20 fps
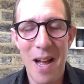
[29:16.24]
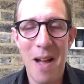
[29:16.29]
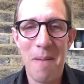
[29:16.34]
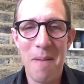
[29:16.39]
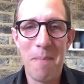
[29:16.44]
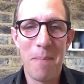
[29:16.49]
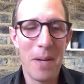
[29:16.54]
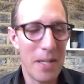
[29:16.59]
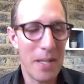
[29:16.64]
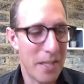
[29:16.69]

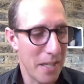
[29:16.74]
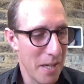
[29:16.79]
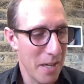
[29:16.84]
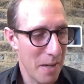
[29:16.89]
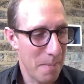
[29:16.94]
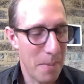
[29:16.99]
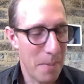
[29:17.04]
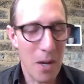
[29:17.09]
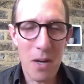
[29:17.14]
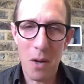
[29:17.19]
but
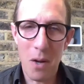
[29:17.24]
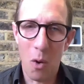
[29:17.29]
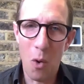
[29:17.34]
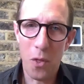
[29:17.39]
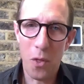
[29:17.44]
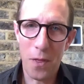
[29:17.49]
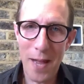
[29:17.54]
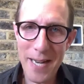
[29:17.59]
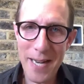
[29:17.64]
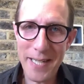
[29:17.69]

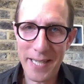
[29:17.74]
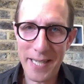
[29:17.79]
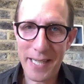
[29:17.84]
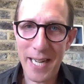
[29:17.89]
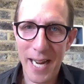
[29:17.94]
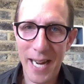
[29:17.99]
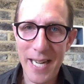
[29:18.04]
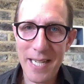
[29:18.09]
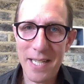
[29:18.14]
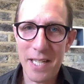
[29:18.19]

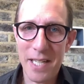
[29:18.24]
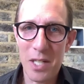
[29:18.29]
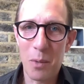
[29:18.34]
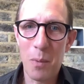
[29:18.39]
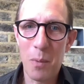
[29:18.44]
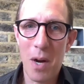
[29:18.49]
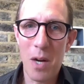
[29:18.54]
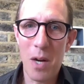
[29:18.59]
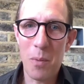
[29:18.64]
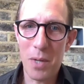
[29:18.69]
authenticate is a
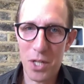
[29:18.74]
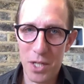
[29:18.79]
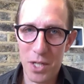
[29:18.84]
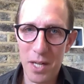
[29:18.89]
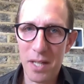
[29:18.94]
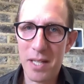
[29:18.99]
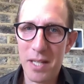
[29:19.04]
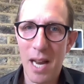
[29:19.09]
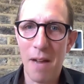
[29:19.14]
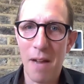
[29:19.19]
word which
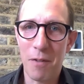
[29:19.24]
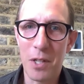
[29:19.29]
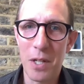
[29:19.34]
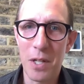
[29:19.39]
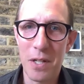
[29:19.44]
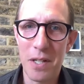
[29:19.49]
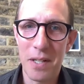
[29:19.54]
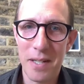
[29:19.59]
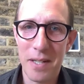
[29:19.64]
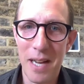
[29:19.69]
does have
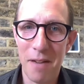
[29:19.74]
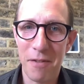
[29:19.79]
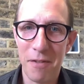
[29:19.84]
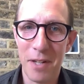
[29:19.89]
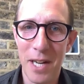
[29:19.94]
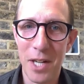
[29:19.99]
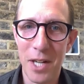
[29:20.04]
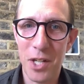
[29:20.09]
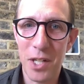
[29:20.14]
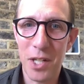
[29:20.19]
good
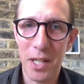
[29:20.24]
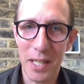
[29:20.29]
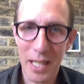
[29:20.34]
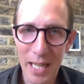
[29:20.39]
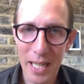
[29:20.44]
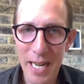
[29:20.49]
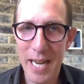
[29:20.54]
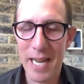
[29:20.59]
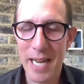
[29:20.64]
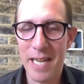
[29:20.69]
definition,
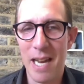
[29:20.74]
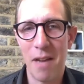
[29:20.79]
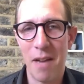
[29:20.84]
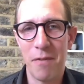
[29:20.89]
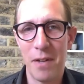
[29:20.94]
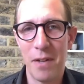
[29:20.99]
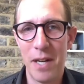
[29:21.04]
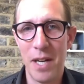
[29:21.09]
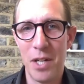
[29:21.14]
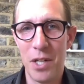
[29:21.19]
clear
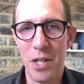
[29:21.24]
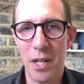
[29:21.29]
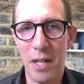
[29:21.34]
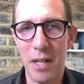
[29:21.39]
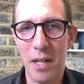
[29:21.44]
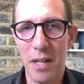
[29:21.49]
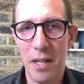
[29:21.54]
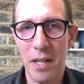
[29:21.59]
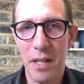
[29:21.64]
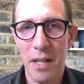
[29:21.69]
definition.
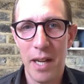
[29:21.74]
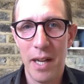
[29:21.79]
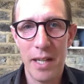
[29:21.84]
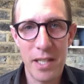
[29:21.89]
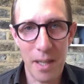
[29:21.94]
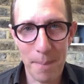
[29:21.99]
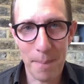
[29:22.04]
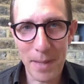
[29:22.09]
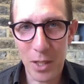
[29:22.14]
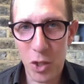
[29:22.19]
It's
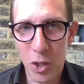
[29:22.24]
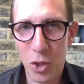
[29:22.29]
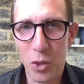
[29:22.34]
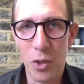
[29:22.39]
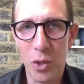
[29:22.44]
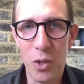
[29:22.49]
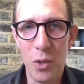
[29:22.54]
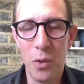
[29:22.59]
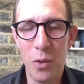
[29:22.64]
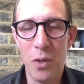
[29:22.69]
something
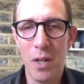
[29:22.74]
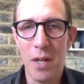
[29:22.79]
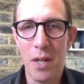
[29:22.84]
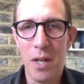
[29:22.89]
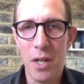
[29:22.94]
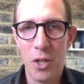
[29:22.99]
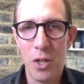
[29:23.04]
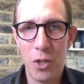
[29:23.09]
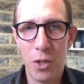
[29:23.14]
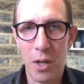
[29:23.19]
true,
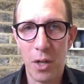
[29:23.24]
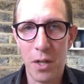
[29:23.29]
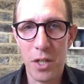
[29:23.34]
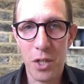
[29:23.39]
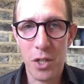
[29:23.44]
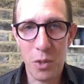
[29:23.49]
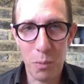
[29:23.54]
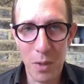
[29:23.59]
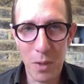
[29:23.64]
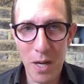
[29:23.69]

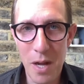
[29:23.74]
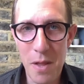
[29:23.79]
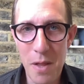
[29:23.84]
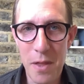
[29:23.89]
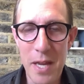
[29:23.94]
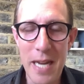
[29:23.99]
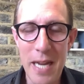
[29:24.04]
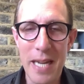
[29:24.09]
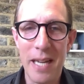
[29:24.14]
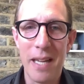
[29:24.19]

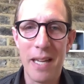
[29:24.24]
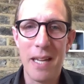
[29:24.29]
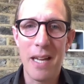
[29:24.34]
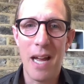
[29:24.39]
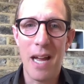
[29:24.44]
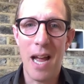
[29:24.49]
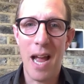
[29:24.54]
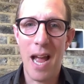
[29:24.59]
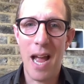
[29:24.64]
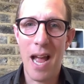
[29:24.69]
trustworthy,
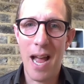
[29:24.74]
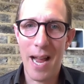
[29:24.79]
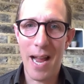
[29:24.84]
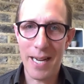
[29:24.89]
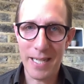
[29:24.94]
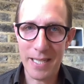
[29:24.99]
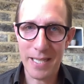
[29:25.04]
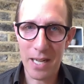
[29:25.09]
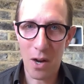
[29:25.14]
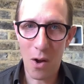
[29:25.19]

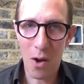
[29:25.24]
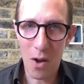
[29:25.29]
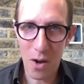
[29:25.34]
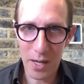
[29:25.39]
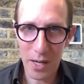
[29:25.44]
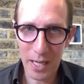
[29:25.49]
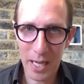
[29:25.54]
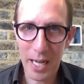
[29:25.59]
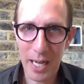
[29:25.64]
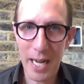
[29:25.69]
and
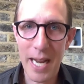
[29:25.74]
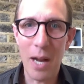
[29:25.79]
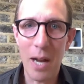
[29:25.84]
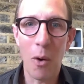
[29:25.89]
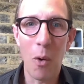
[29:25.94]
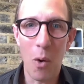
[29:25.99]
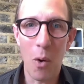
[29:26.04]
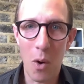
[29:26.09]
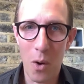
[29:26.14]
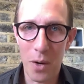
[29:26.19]
clear
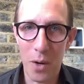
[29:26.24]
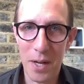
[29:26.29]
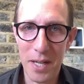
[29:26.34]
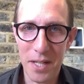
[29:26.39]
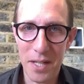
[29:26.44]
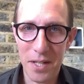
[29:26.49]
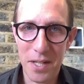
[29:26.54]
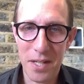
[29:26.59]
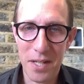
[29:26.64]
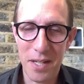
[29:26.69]
or
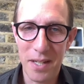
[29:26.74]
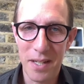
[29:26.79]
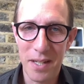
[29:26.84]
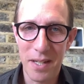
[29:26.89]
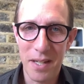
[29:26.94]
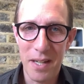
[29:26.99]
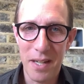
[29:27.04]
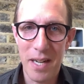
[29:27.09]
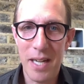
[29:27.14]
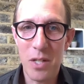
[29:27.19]
honest.
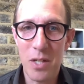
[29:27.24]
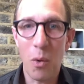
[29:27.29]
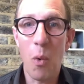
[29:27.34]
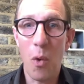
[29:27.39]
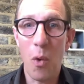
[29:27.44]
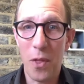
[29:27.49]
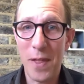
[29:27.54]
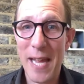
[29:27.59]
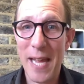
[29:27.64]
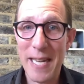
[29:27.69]
It's
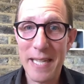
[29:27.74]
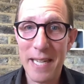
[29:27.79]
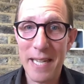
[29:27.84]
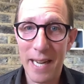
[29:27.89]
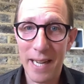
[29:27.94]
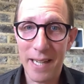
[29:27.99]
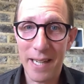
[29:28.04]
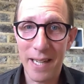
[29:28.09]
authentic.